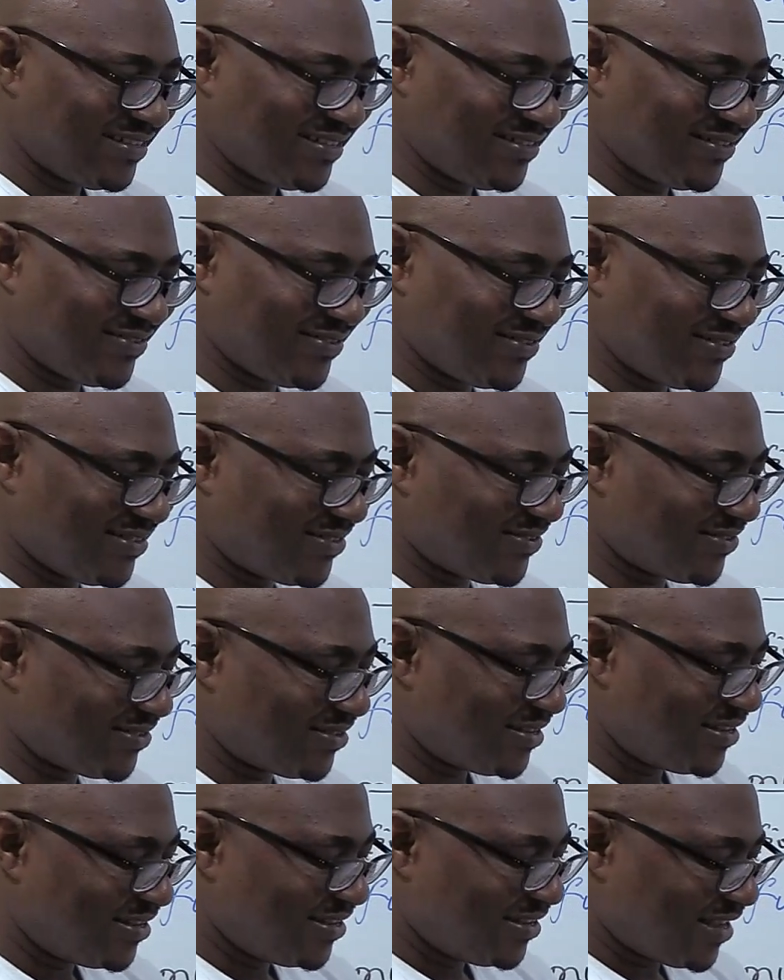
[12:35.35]
You hold this one.
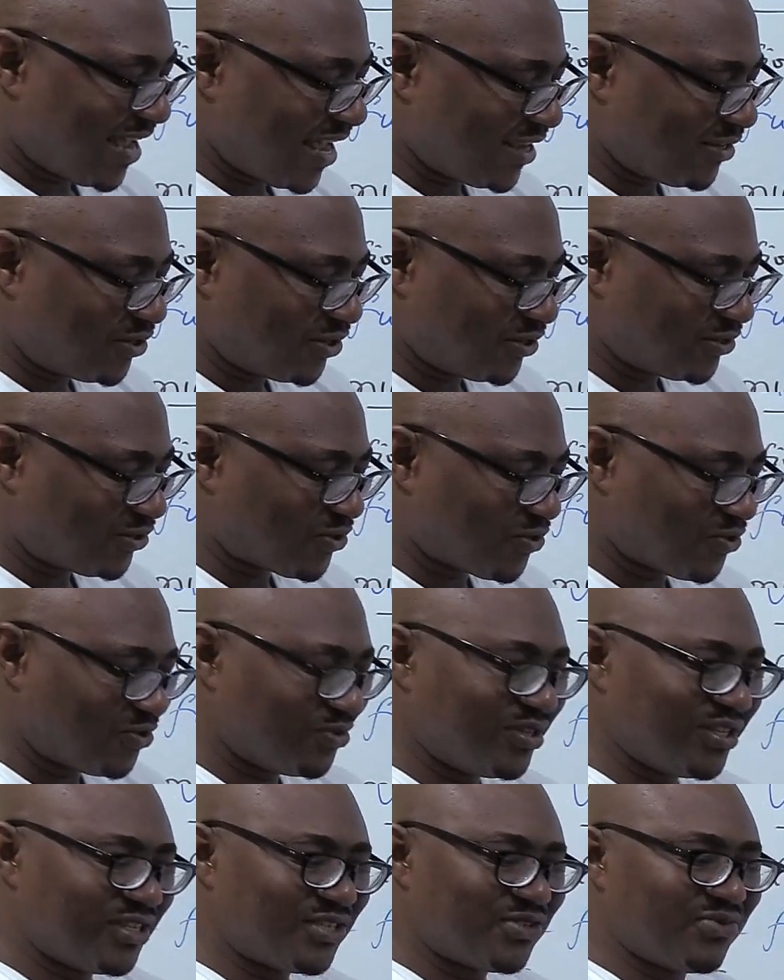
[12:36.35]
And you don't
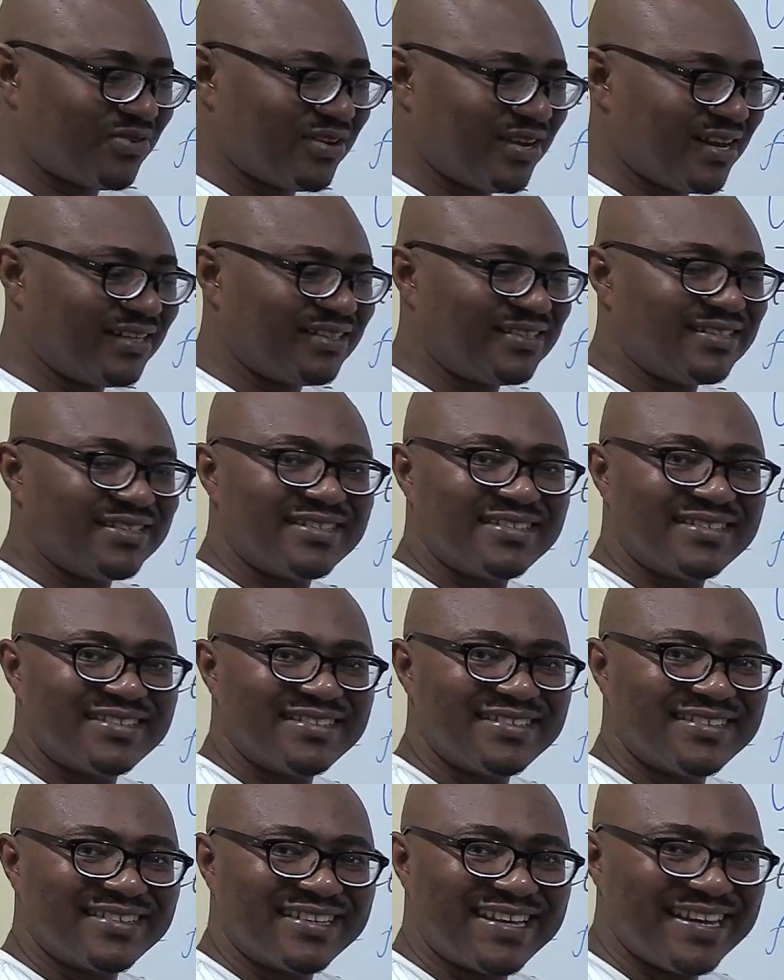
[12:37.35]
hold this one like
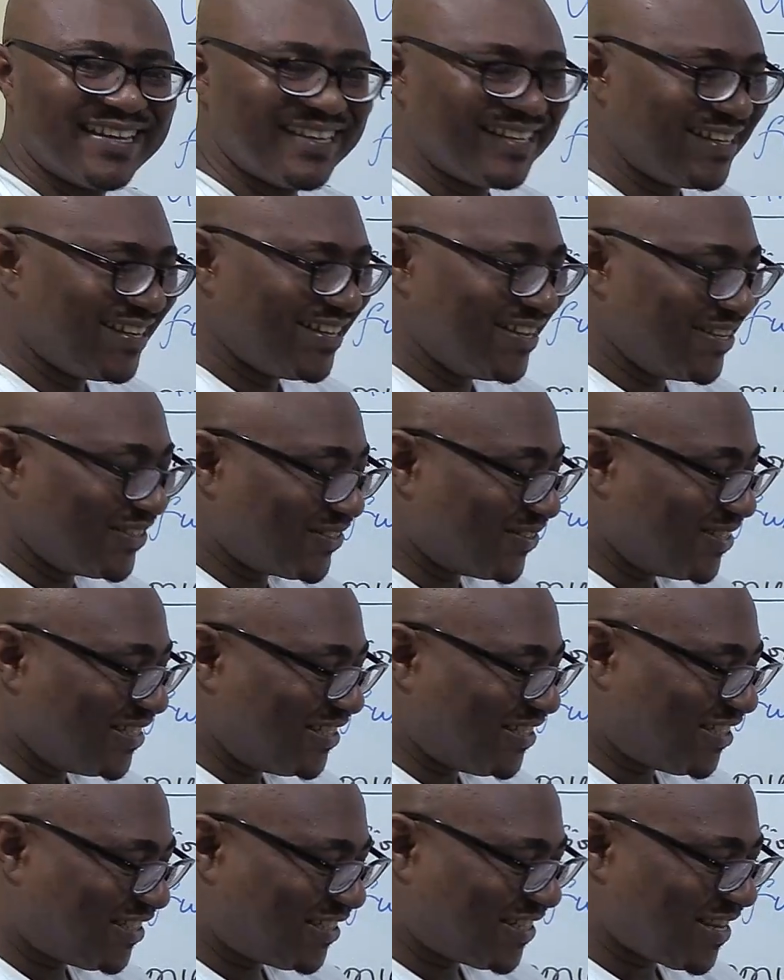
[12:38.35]
this. Okay? So the
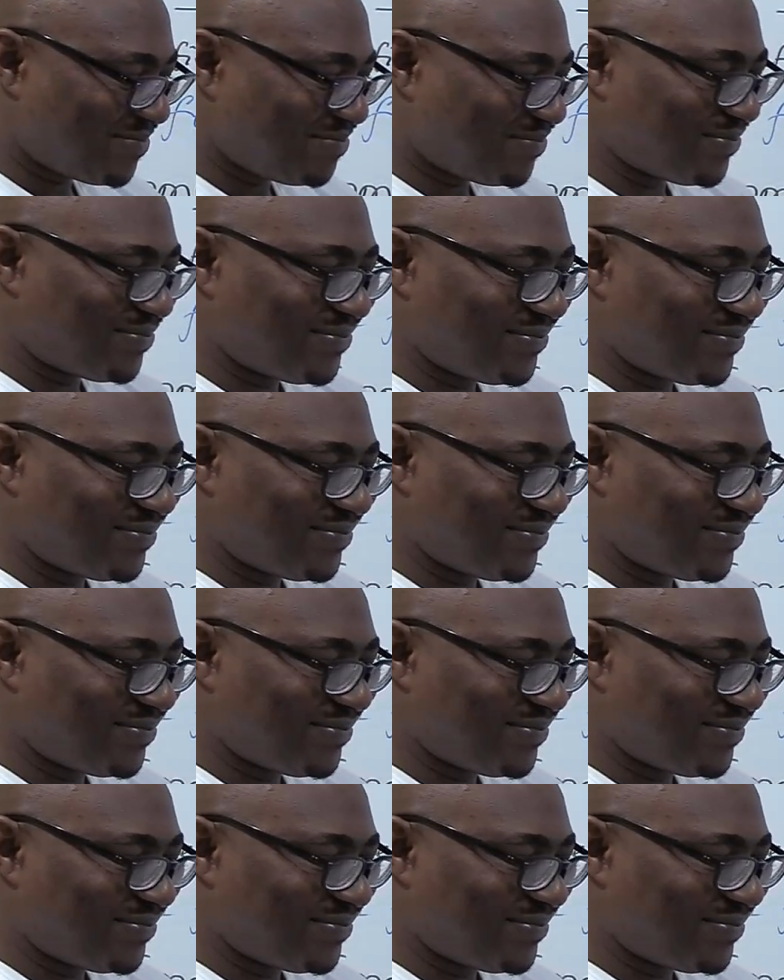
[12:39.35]
shape